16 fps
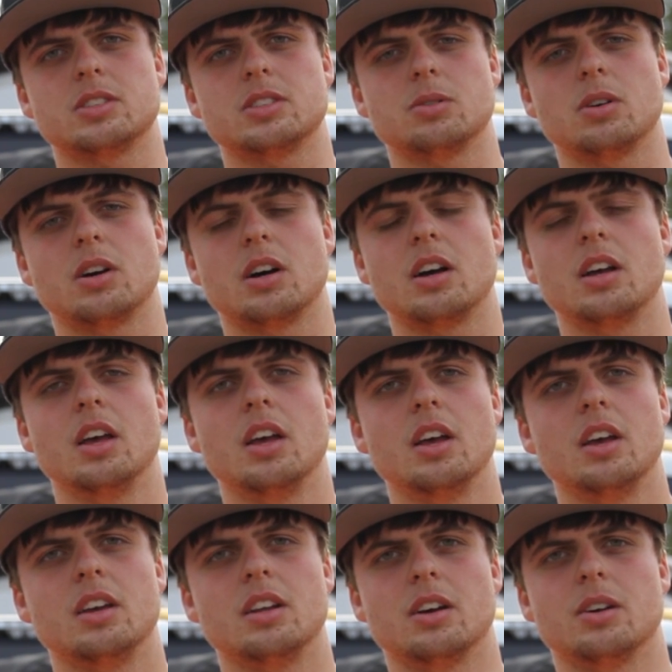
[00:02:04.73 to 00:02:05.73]
So
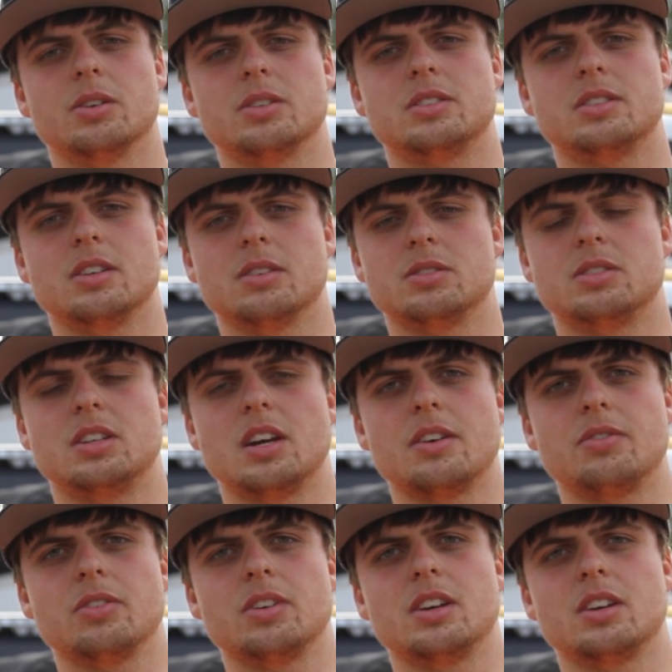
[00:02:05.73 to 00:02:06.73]
you know, it was
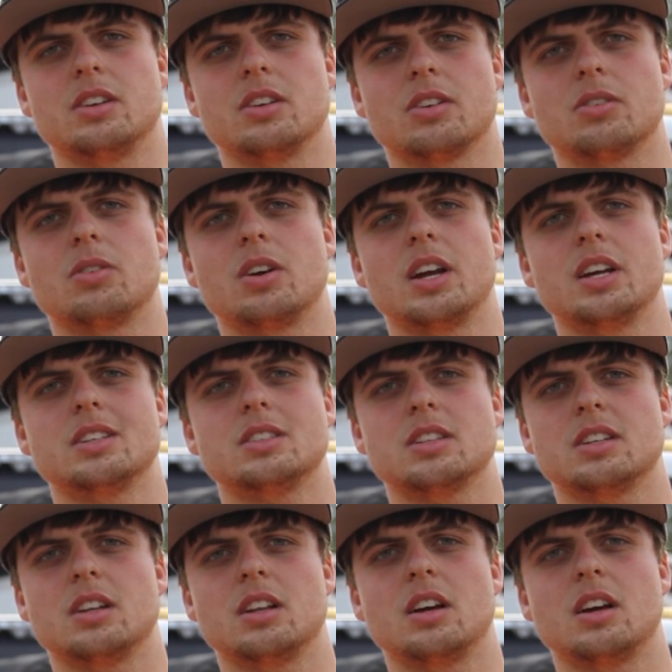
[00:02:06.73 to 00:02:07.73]
definitely a good race,
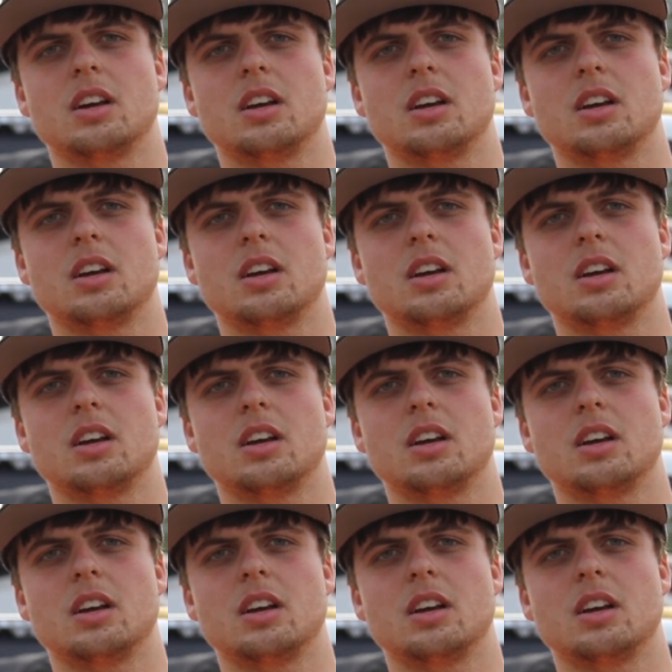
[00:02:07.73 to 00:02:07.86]
and